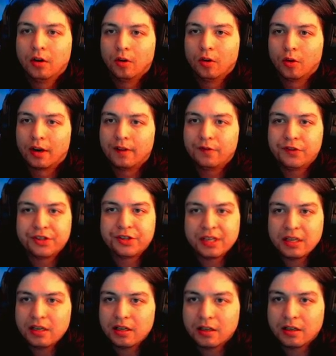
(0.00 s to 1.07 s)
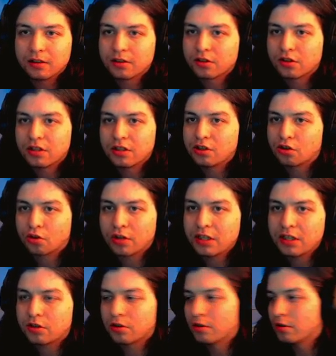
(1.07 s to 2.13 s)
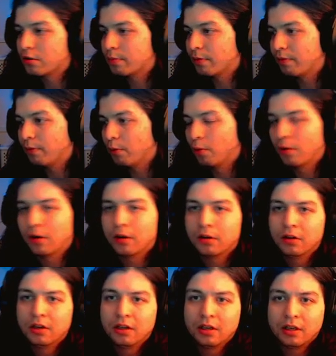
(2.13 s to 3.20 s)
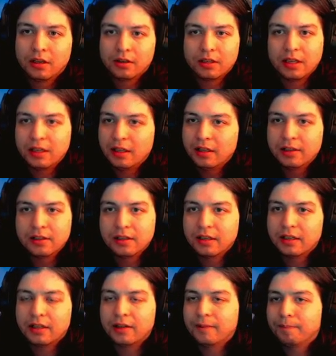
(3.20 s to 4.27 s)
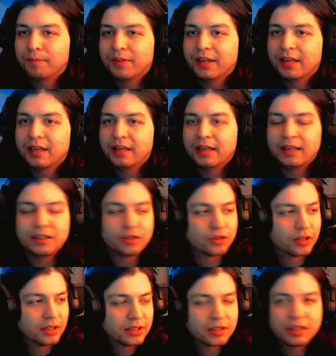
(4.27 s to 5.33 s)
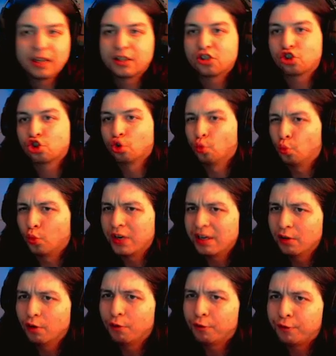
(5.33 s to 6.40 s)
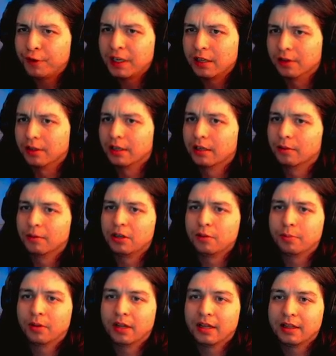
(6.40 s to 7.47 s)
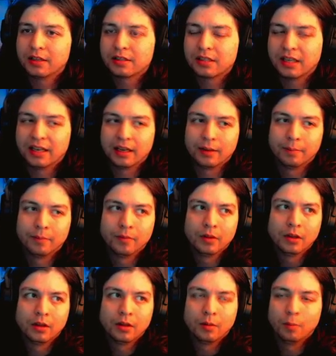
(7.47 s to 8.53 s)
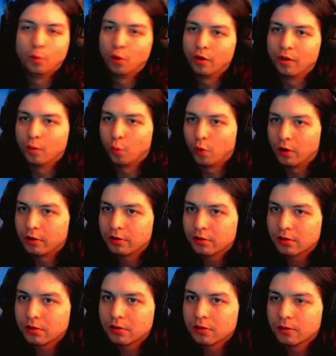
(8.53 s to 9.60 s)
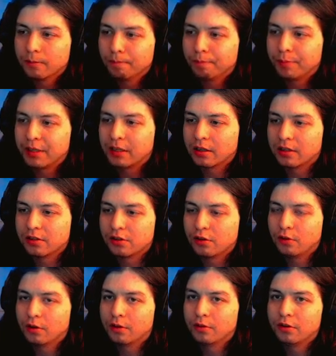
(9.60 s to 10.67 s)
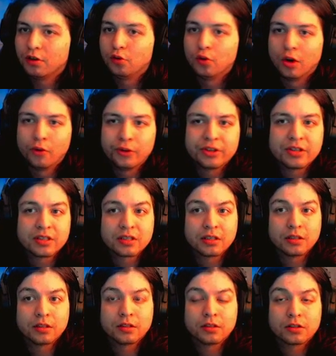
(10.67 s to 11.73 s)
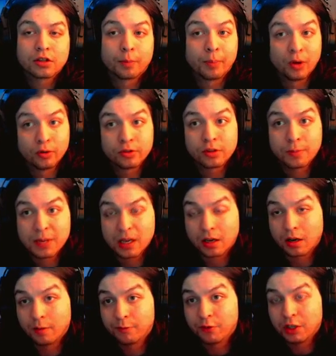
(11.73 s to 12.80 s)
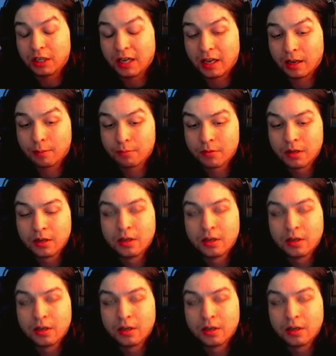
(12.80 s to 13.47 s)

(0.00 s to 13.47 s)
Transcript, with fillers: Or I've seen just these creatures before. It's a surreal feeling when you play this game more than once, because you know this isn't supposed to be a comfy game.